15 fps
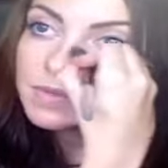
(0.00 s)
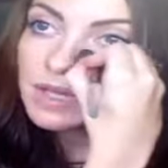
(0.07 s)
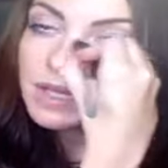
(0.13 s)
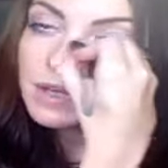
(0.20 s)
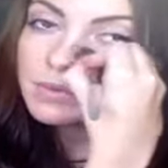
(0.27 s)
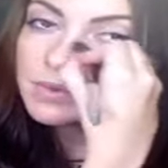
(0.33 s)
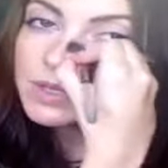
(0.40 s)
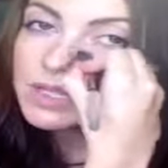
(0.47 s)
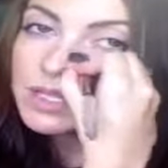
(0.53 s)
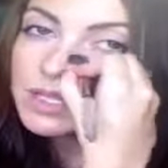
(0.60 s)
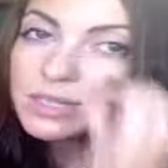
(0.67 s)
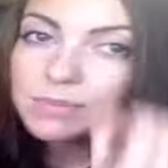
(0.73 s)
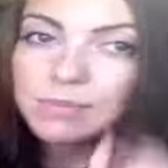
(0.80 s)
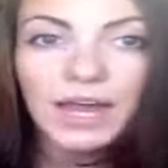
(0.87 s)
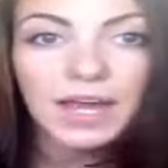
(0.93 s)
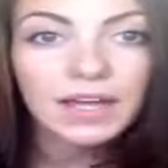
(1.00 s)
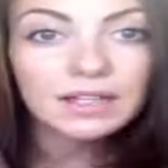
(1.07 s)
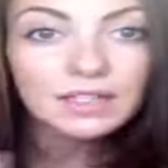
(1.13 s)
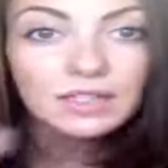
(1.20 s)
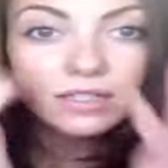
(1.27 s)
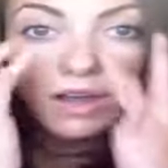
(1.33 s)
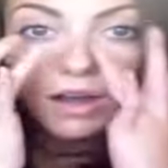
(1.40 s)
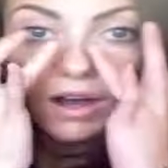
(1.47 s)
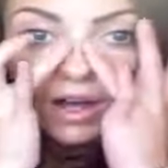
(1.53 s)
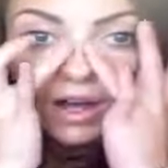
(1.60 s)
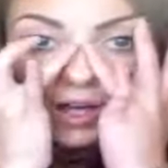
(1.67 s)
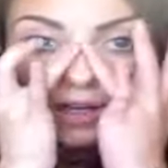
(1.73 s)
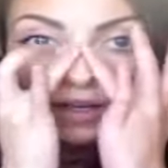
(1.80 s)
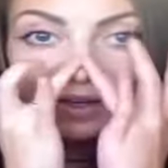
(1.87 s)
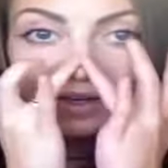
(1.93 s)
And it really depends
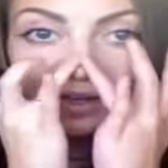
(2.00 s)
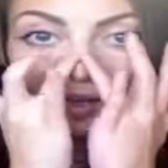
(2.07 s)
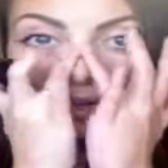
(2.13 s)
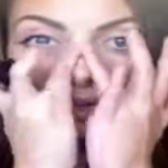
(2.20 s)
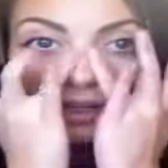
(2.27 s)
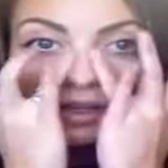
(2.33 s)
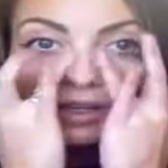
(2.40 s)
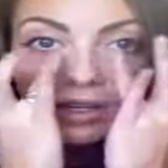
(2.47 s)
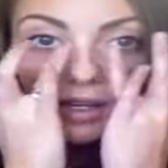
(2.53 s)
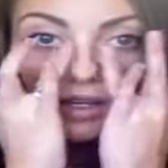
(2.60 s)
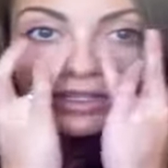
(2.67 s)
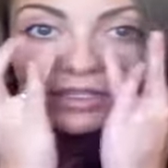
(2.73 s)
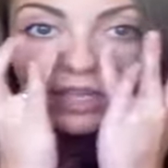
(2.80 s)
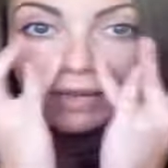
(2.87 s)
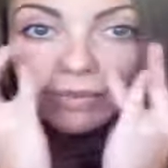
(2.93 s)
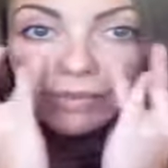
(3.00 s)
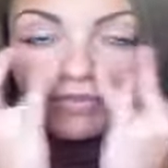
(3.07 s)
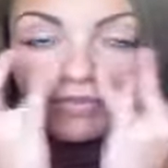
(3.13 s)
on the type